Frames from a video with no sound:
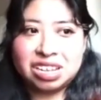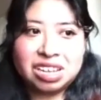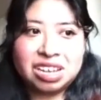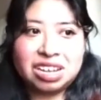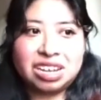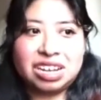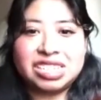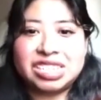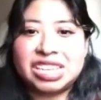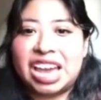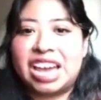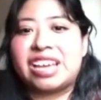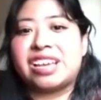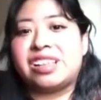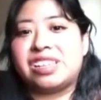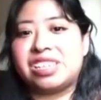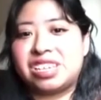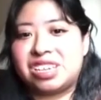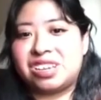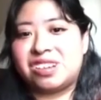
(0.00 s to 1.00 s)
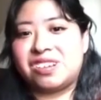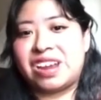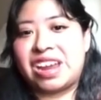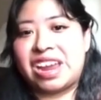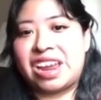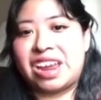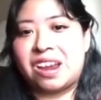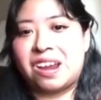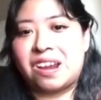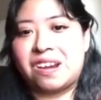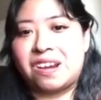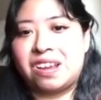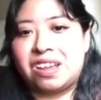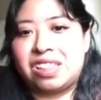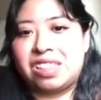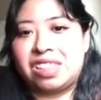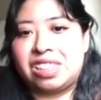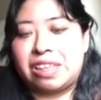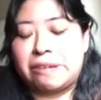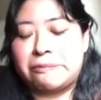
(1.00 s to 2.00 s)
untangling your hair
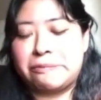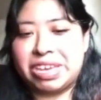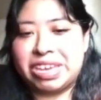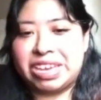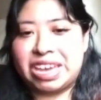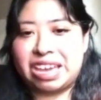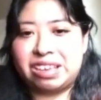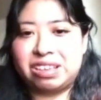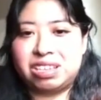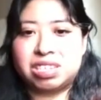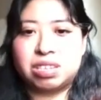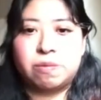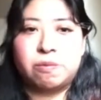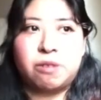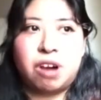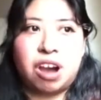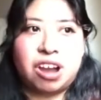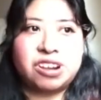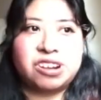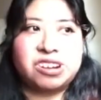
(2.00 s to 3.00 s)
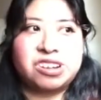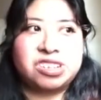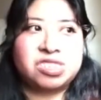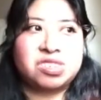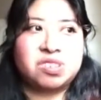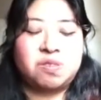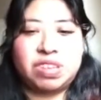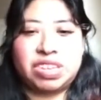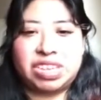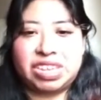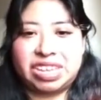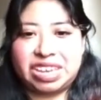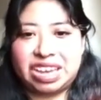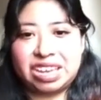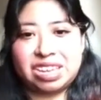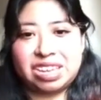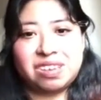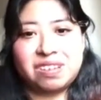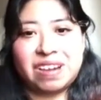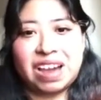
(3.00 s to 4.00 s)
and let me get you some water so we can
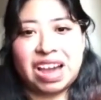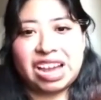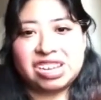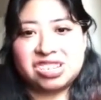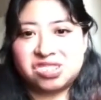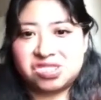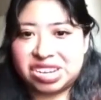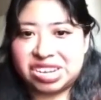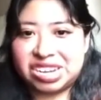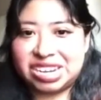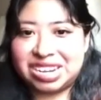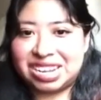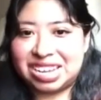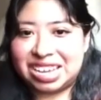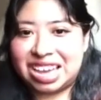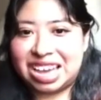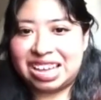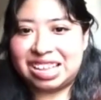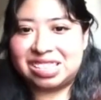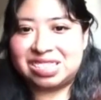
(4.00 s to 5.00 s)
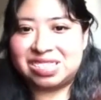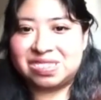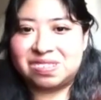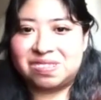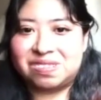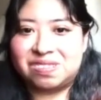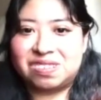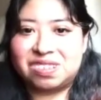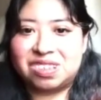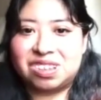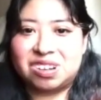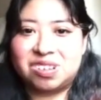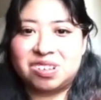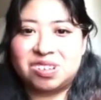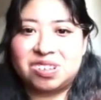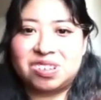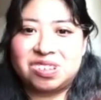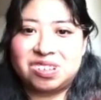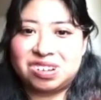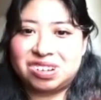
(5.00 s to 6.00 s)
get you hydrated again. So, you know,
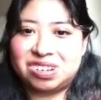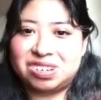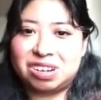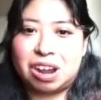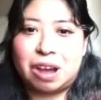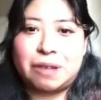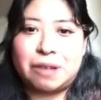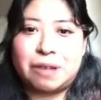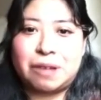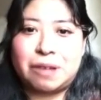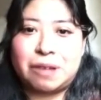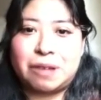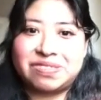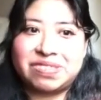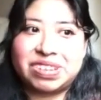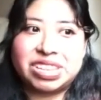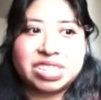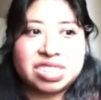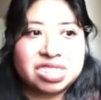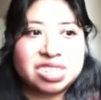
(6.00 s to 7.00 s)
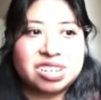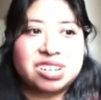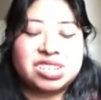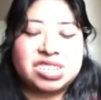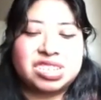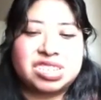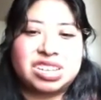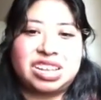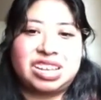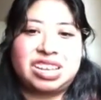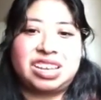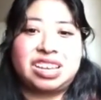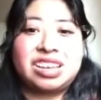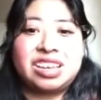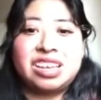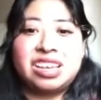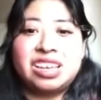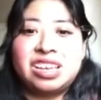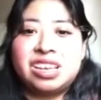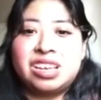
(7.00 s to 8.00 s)
you're obviously really thirsty.
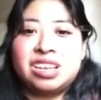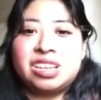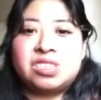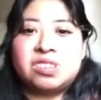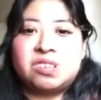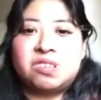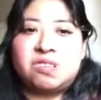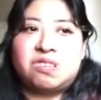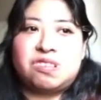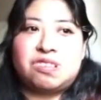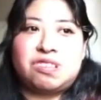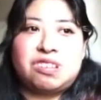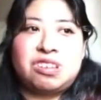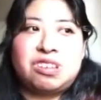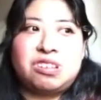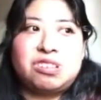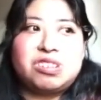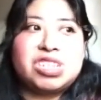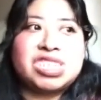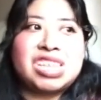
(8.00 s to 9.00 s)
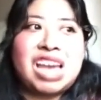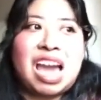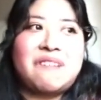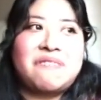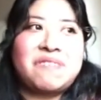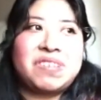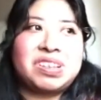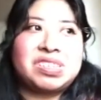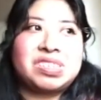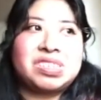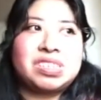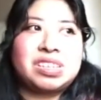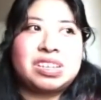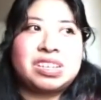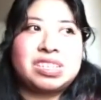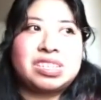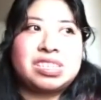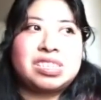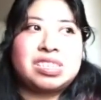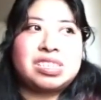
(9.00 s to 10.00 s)
So, you know, just having,
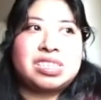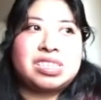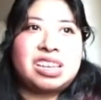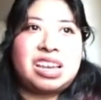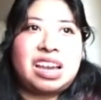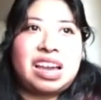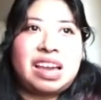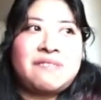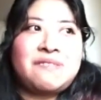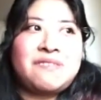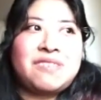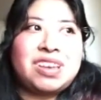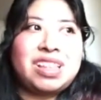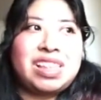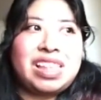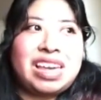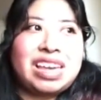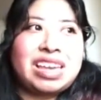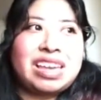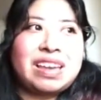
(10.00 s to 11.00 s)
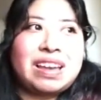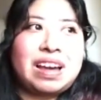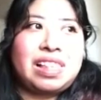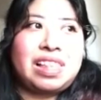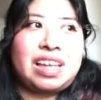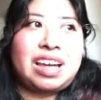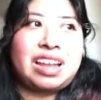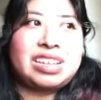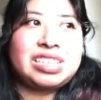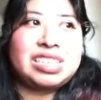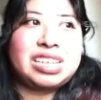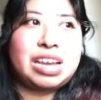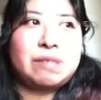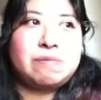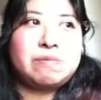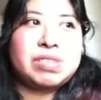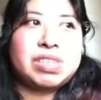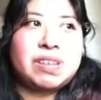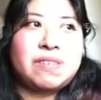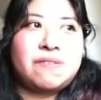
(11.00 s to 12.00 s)
because I feel like a lot of
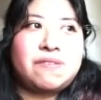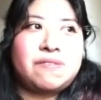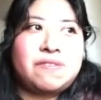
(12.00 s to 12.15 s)
times if